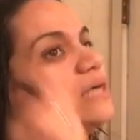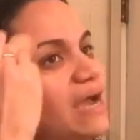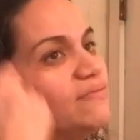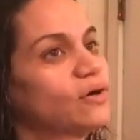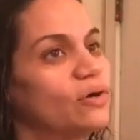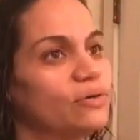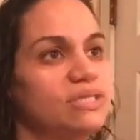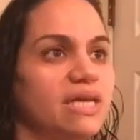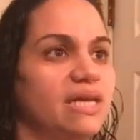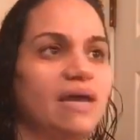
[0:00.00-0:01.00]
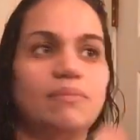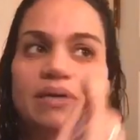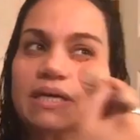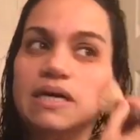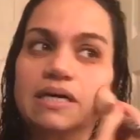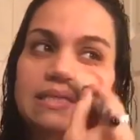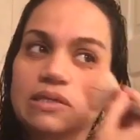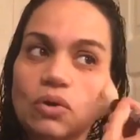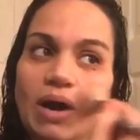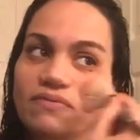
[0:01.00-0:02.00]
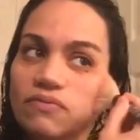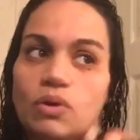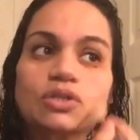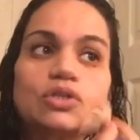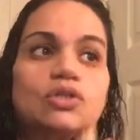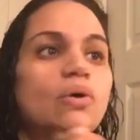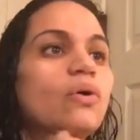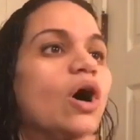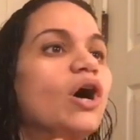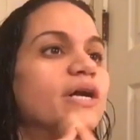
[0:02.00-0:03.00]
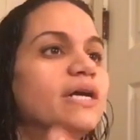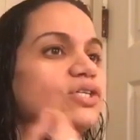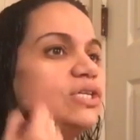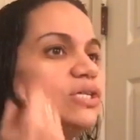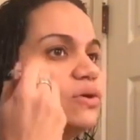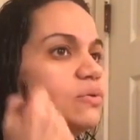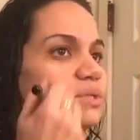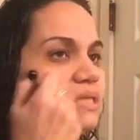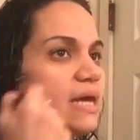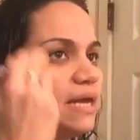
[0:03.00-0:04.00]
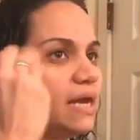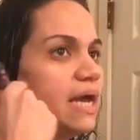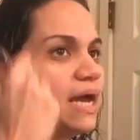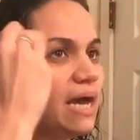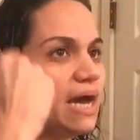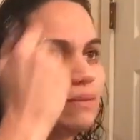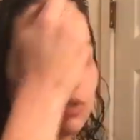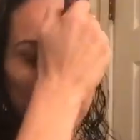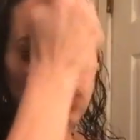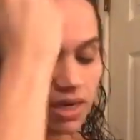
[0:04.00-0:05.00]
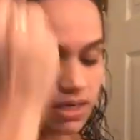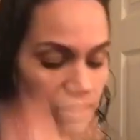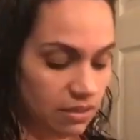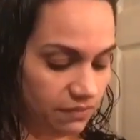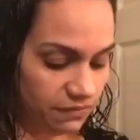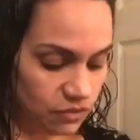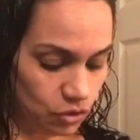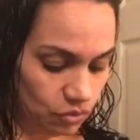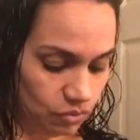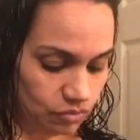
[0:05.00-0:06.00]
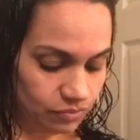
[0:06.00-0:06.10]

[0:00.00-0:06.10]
I've earned it and because, you know, I've worked so hard and she knows that I'm strong enough to,